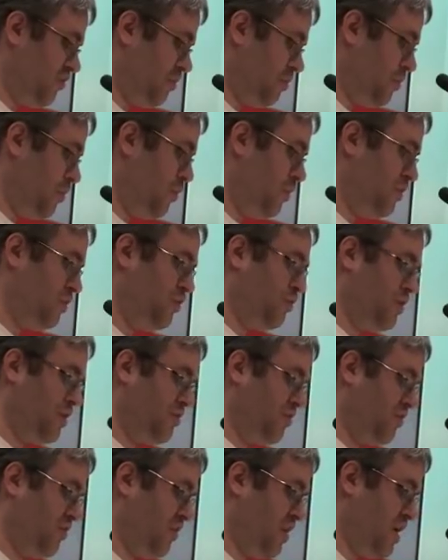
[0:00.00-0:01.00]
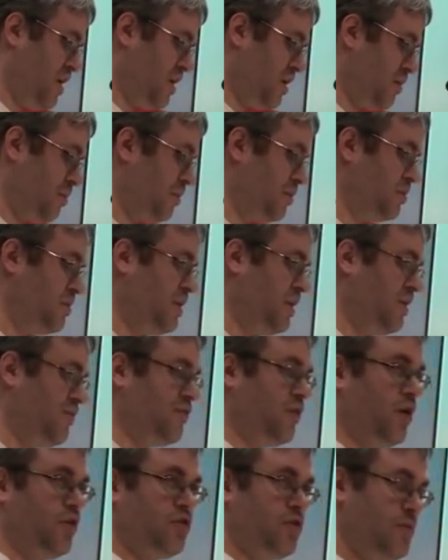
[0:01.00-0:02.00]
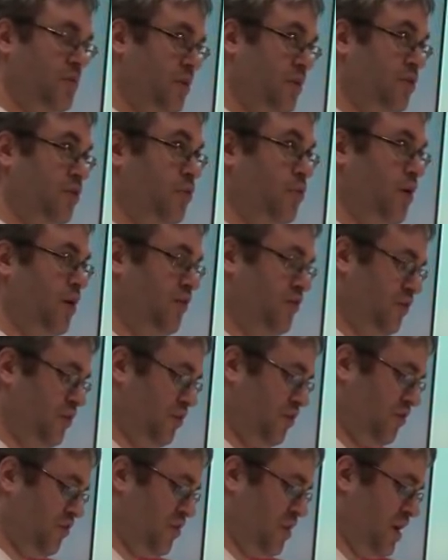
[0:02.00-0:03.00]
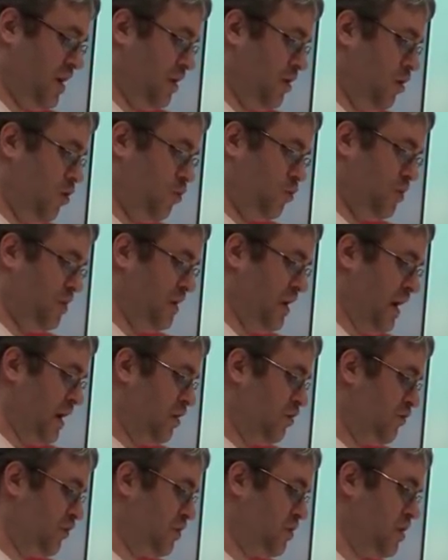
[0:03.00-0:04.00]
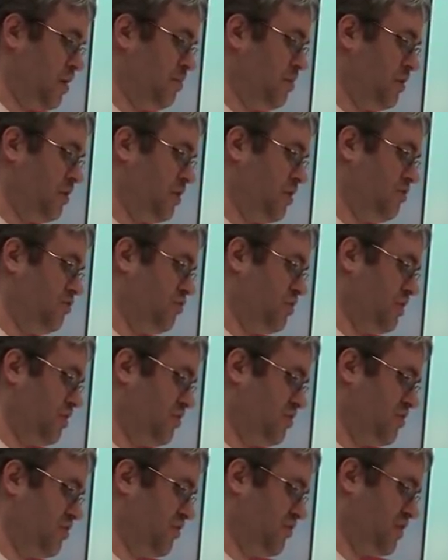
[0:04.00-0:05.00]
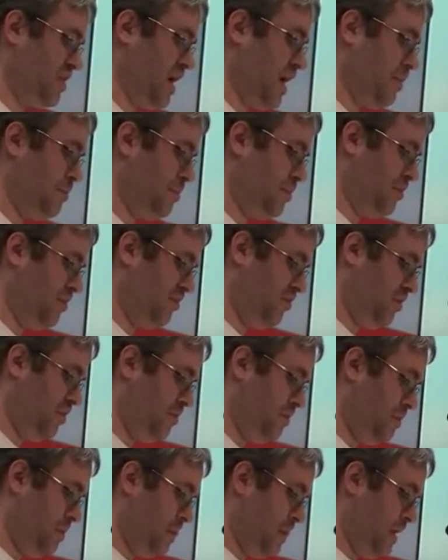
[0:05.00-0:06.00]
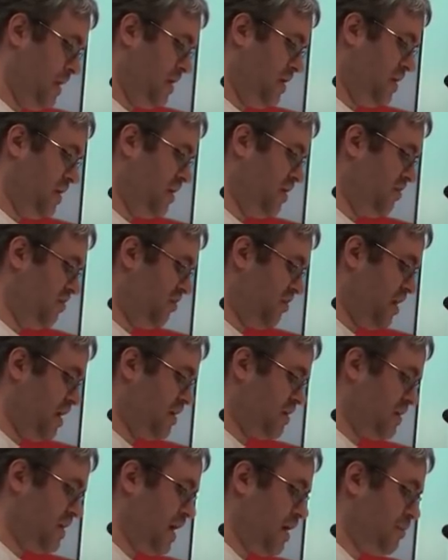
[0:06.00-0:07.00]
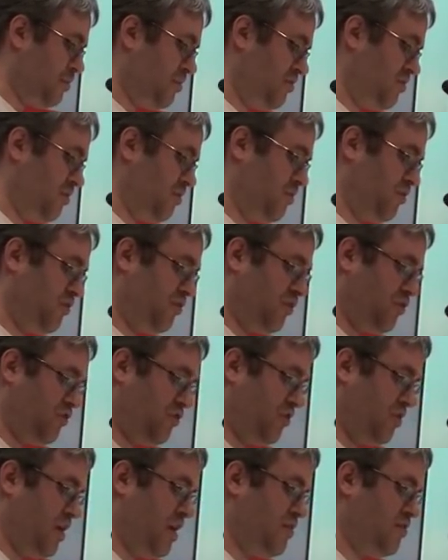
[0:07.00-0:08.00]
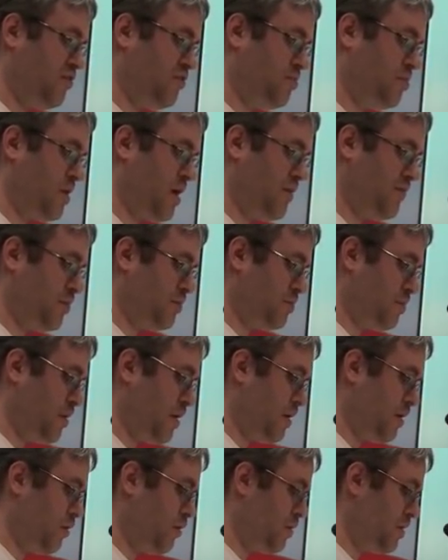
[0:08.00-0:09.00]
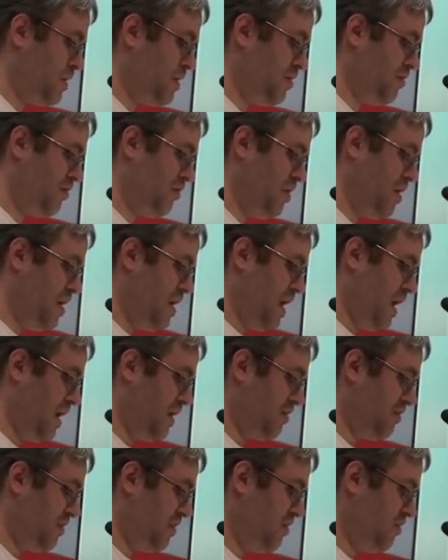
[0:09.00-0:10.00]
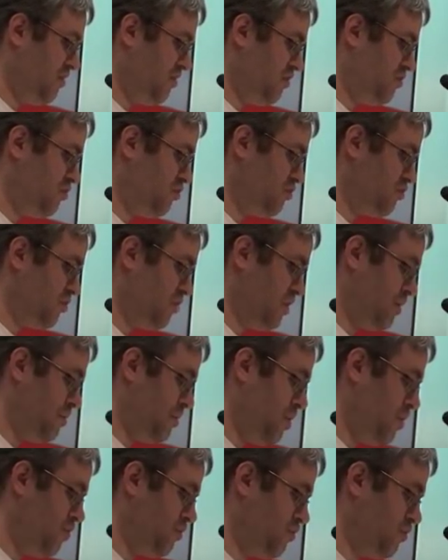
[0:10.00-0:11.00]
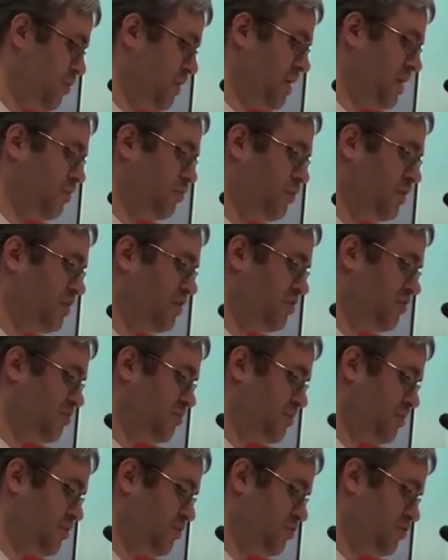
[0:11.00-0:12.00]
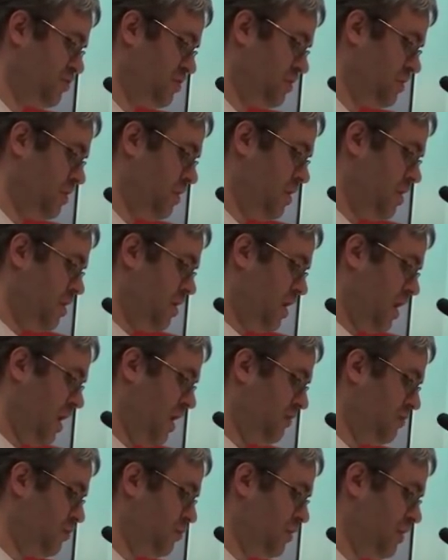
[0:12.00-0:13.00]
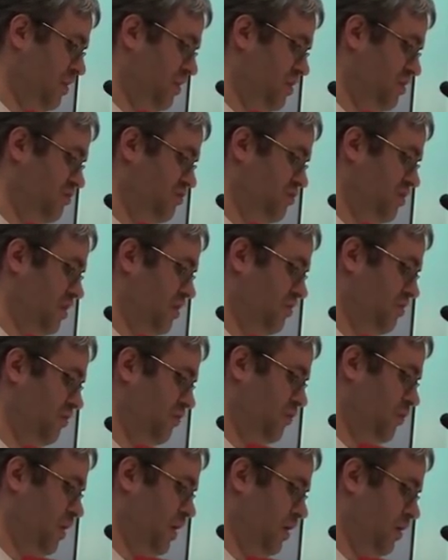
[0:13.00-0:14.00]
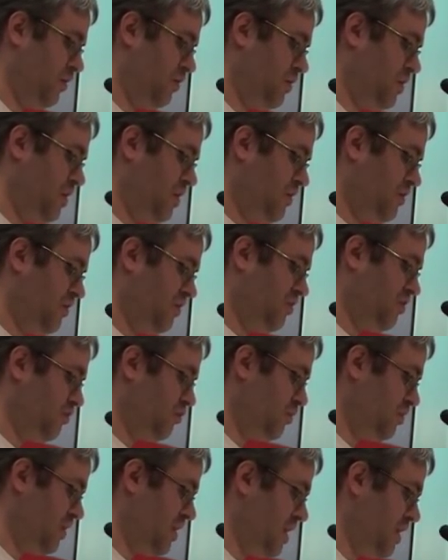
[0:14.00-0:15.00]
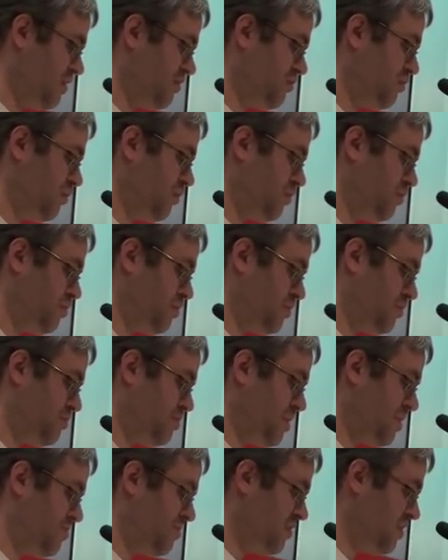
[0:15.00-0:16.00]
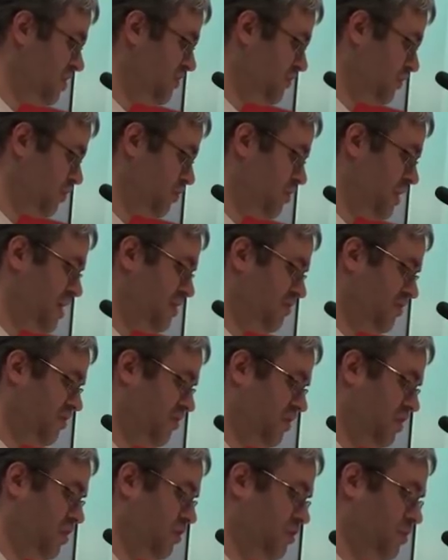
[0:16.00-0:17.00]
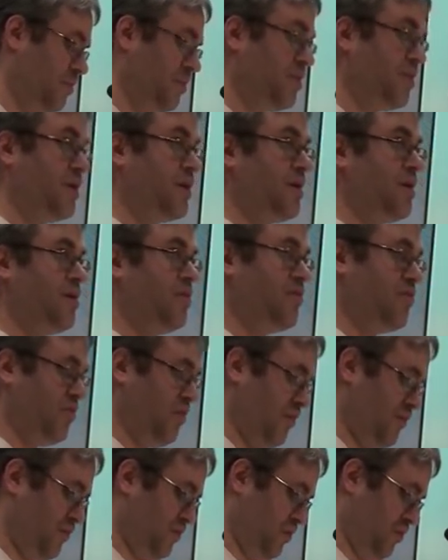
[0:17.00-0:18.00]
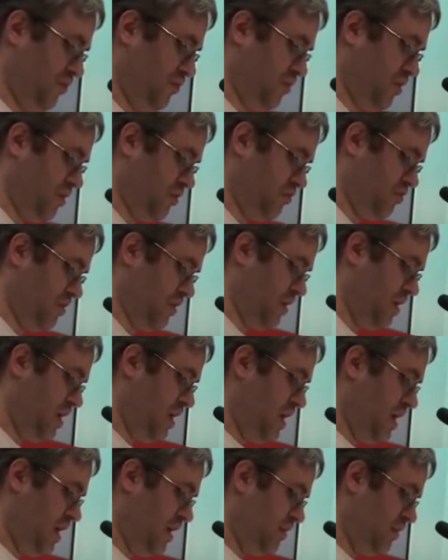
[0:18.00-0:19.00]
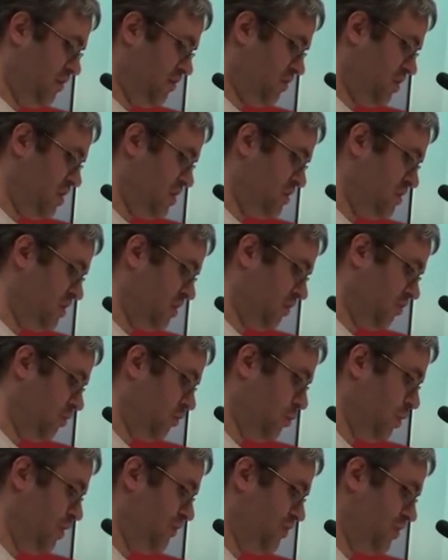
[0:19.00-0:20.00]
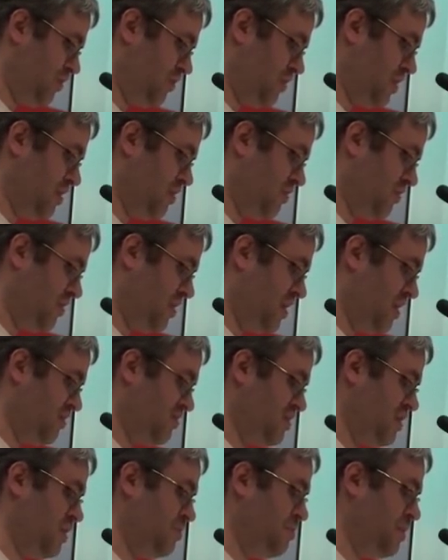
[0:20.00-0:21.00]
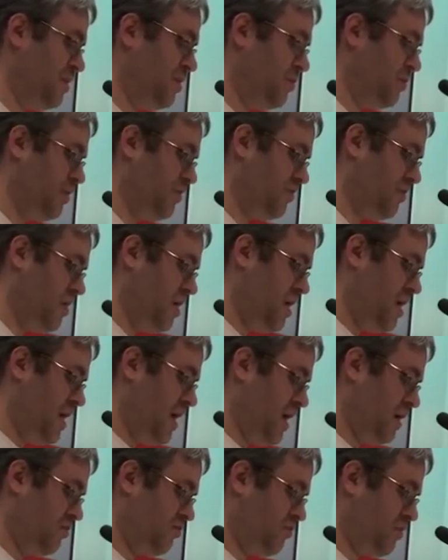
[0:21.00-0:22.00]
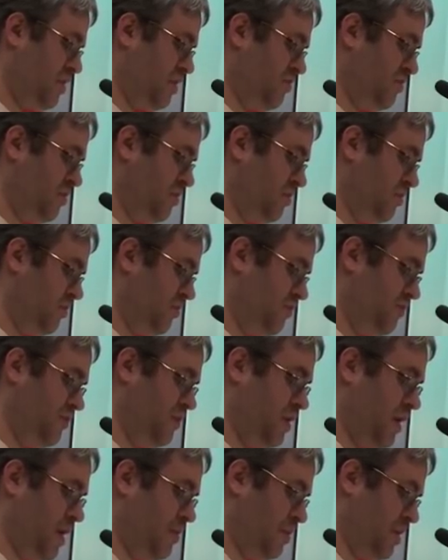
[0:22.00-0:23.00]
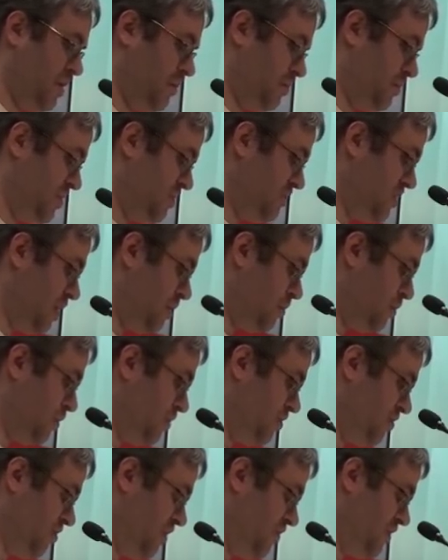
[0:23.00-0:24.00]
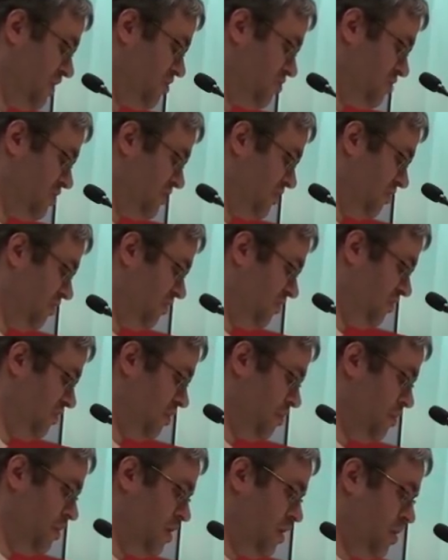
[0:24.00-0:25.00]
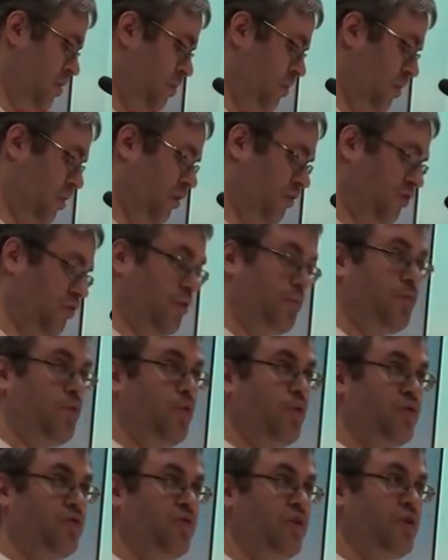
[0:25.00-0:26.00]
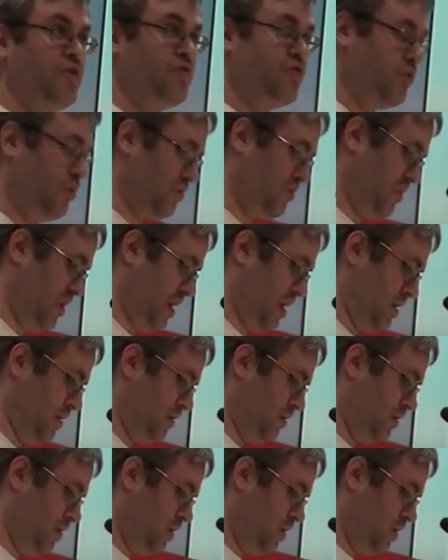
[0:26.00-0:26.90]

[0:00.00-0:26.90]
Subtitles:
supported the Great Society, he believed ultimately the welfare state would not overcome the contradictions of capitalism. He said, "Capitalism socializes private priorities and is institutionally opposed to any redistribution of the relative shares of wealth. This is related to its propensity for crisis and ultimately its self-destruction. In this context, the welfare state is seen as an ambiguous and transitional phenomenon, the temporary salvation of the system, but also the portent to its end."